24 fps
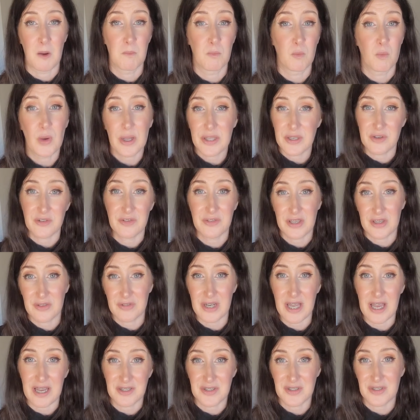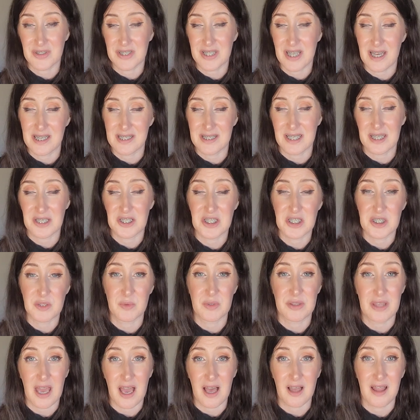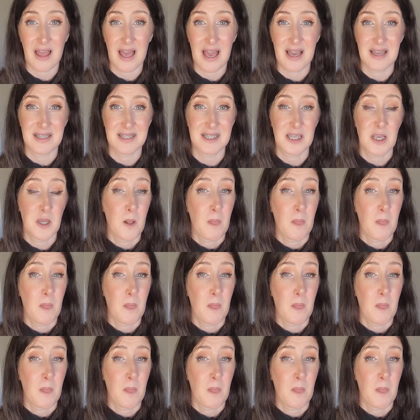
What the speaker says: what your favorite exercise is with LS.